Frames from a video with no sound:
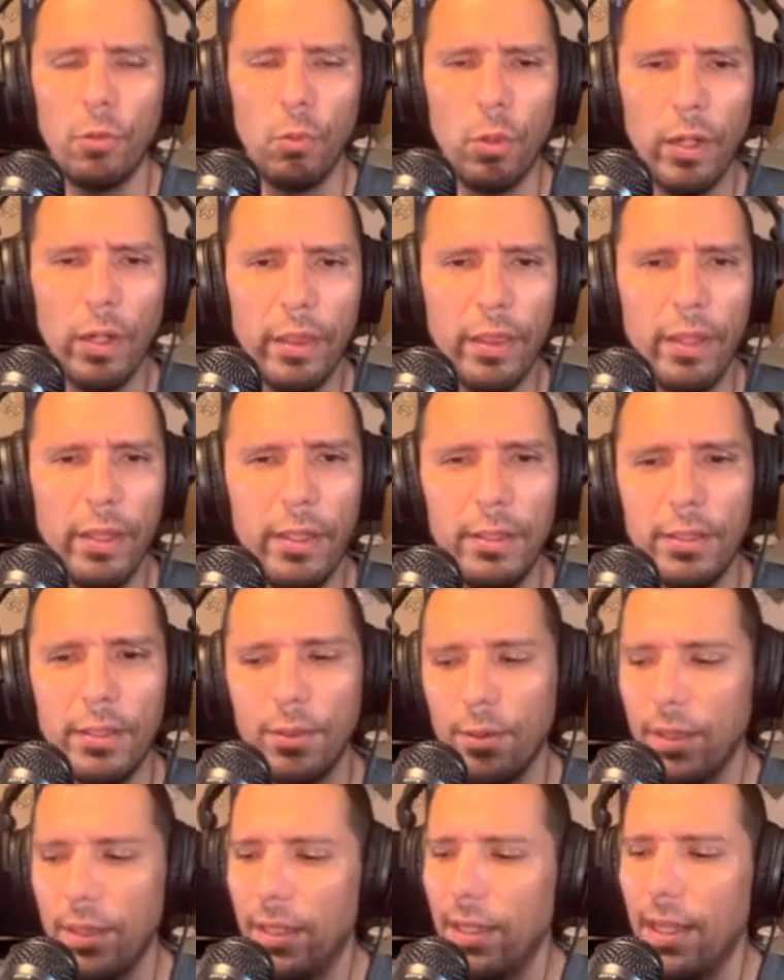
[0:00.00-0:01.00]
worth it.
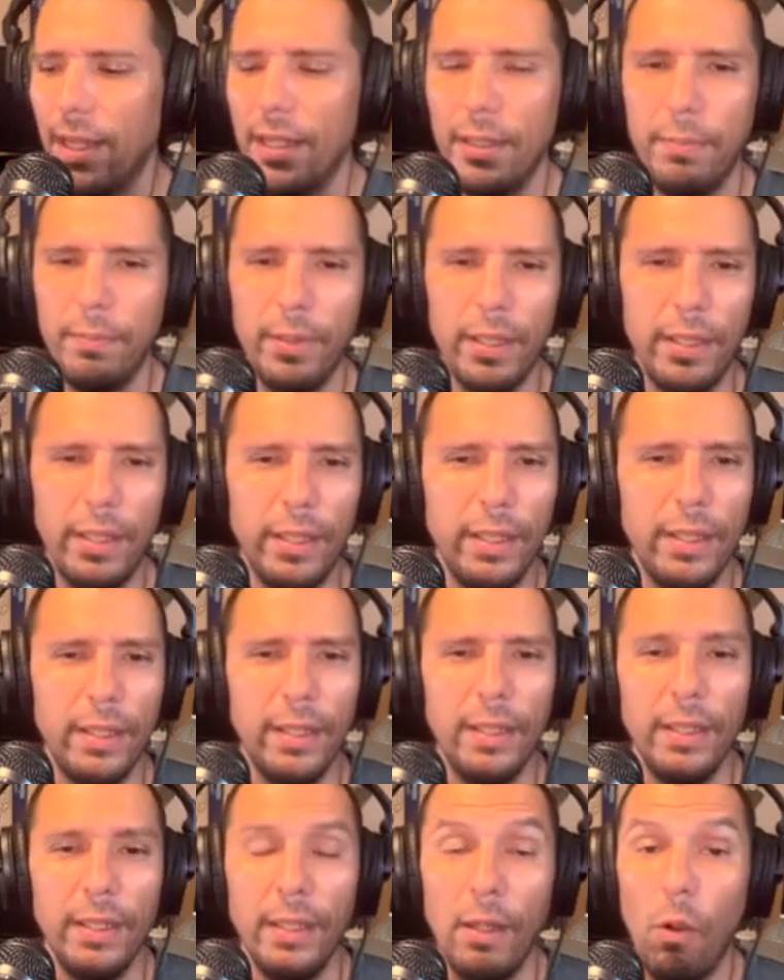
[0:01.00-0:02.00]
Don't let anybody
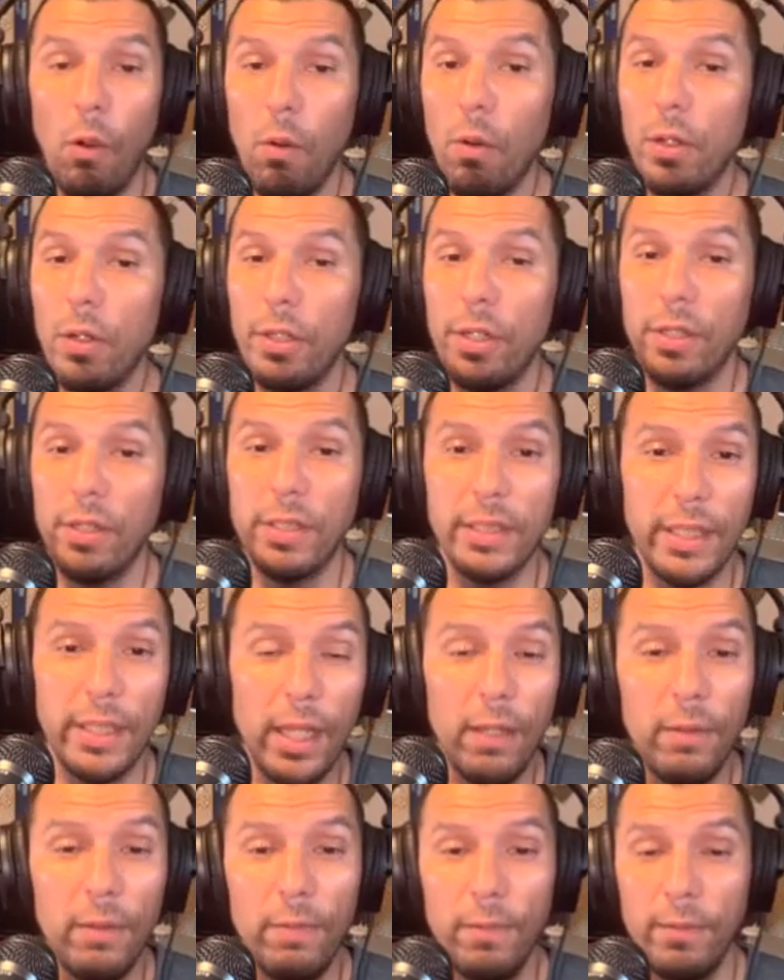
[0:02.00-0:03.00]
or
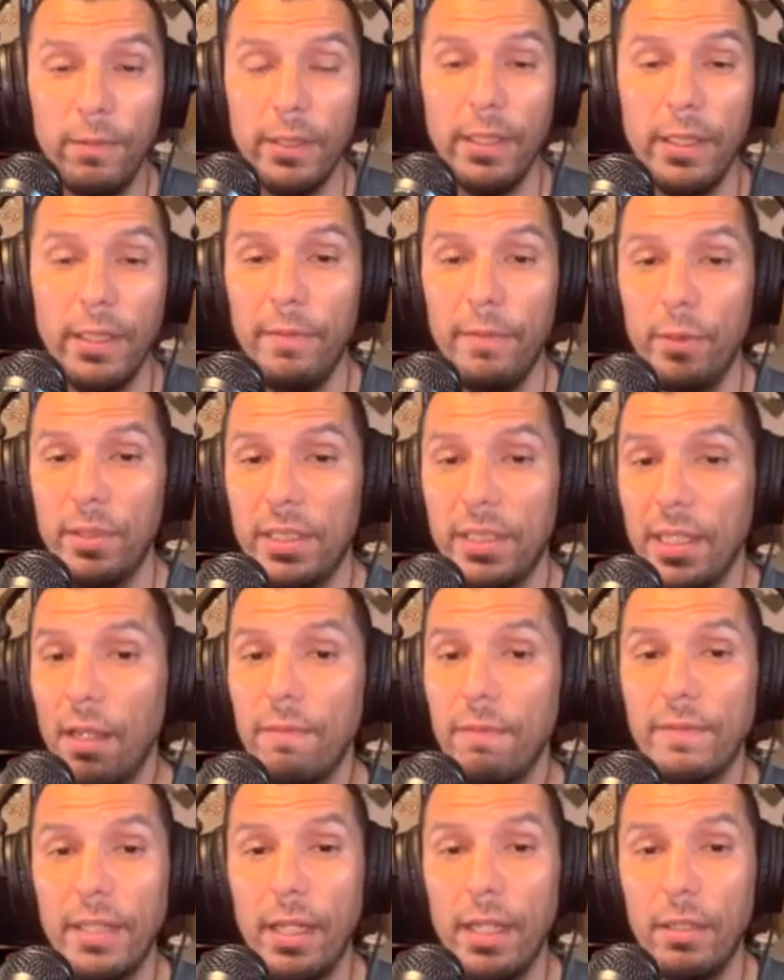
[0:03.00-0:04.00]
yourself give you
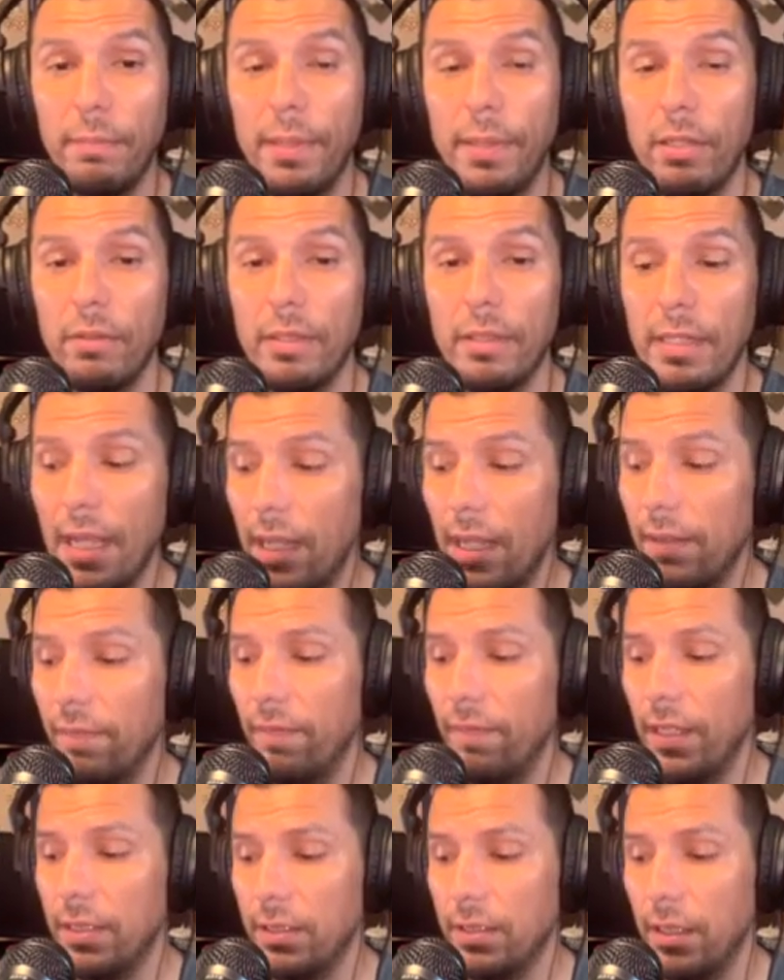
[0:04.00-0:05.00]
self-doubt about not
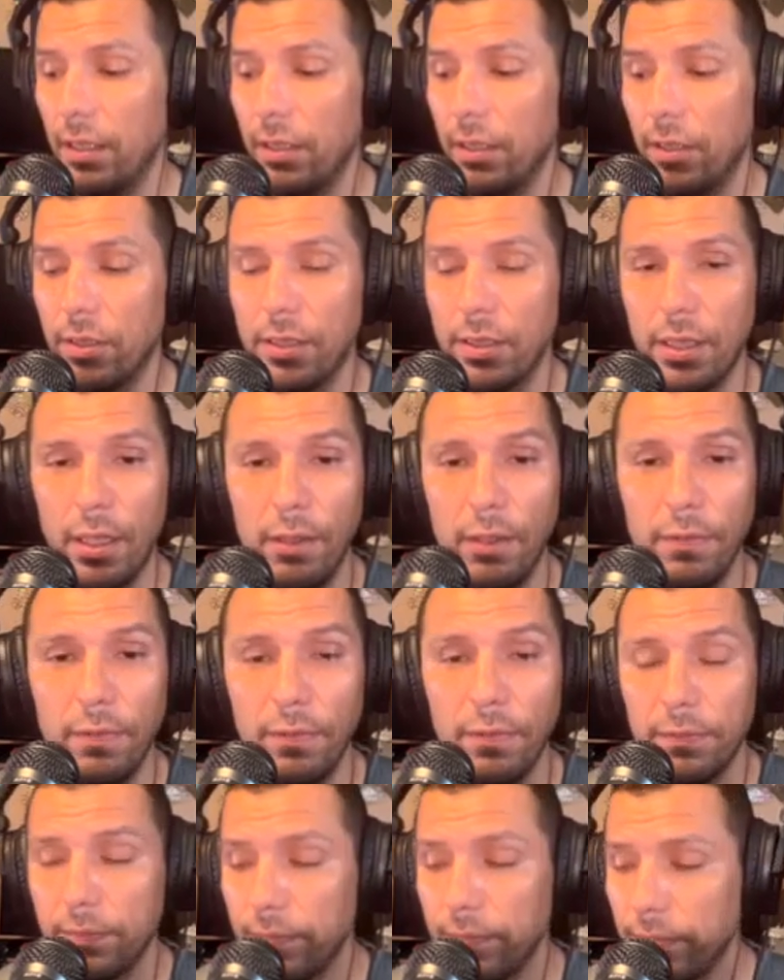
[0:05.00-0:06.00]
investing in yourself.
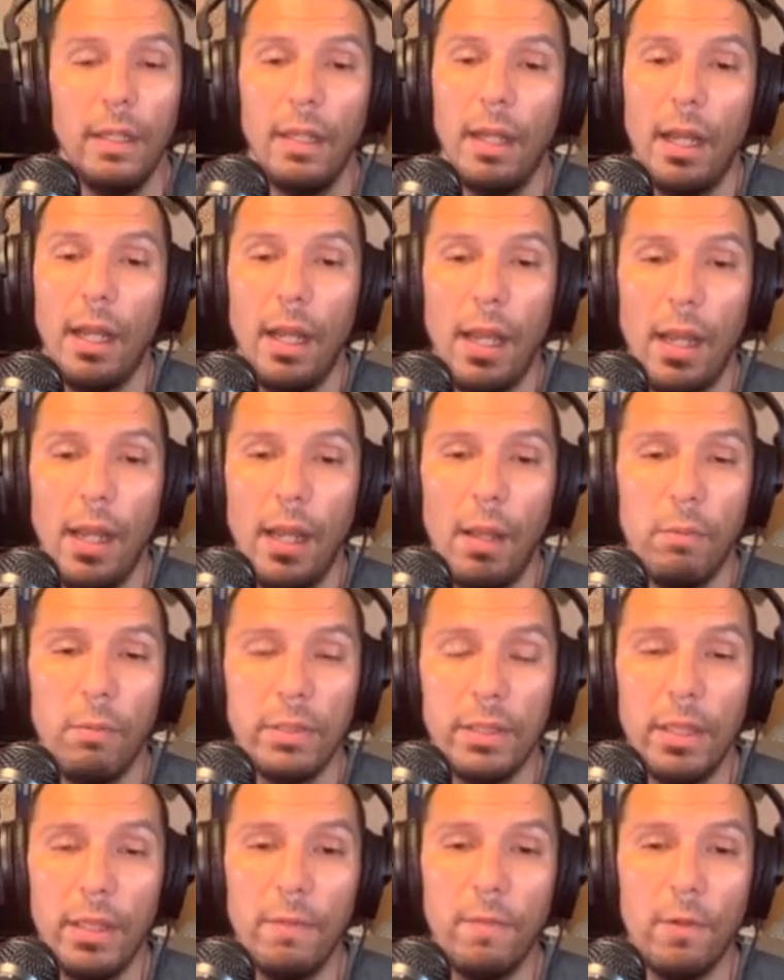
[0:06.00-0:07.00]
I
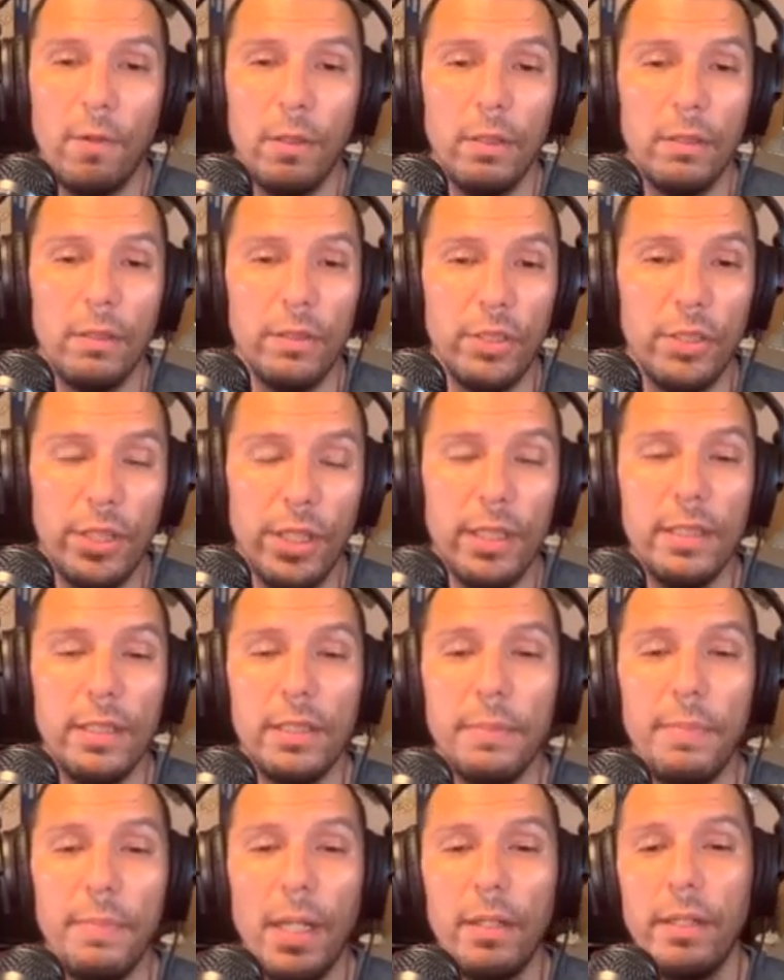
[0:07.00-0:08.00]
was there for
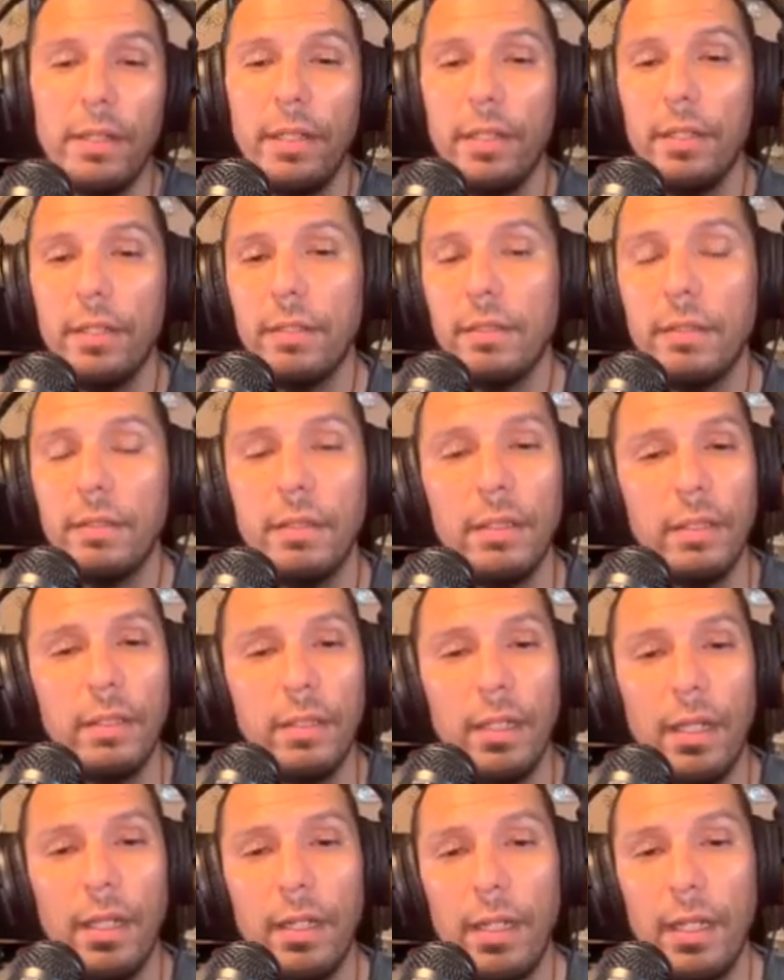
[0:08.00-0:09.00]
just about a year,
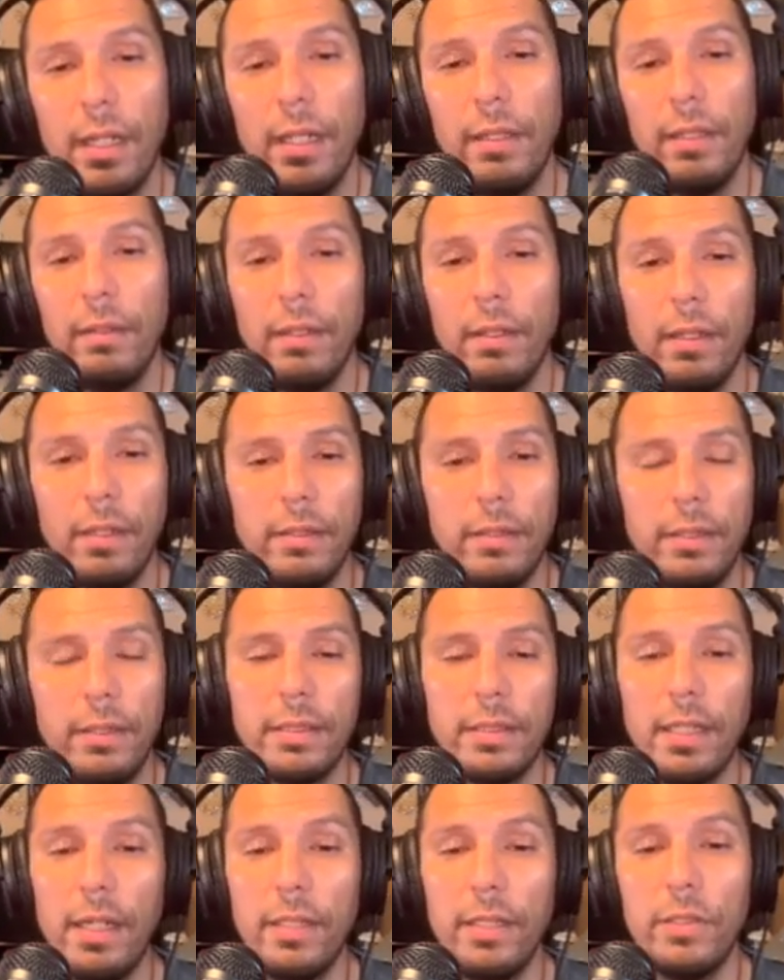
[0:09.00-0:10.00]
and I
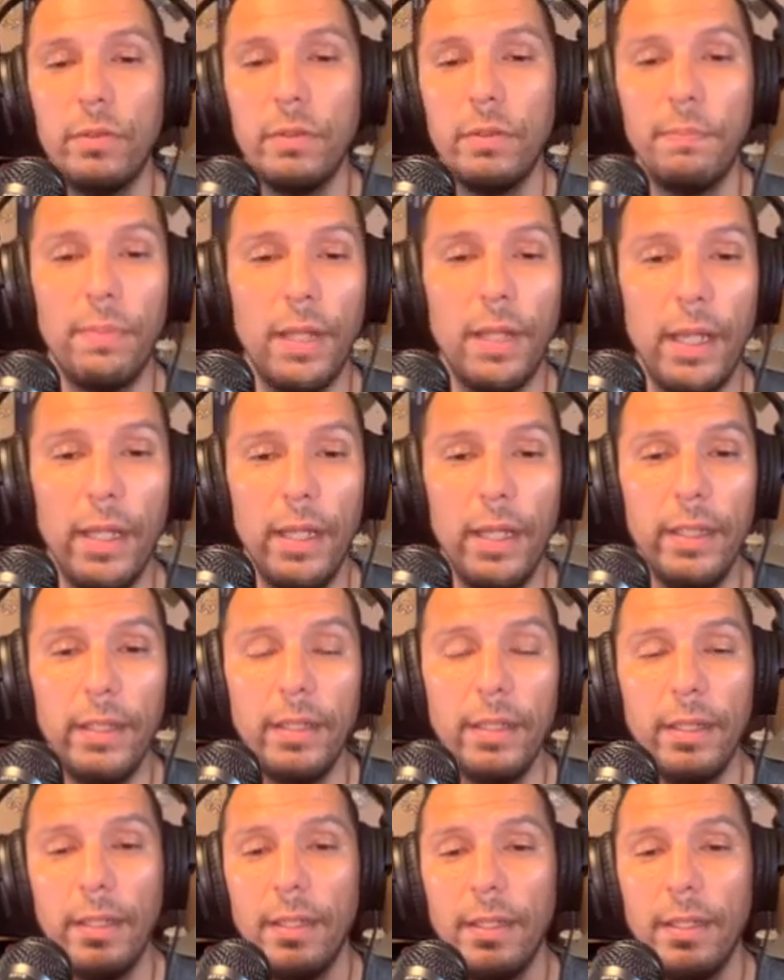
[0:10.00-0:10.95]
decided to apply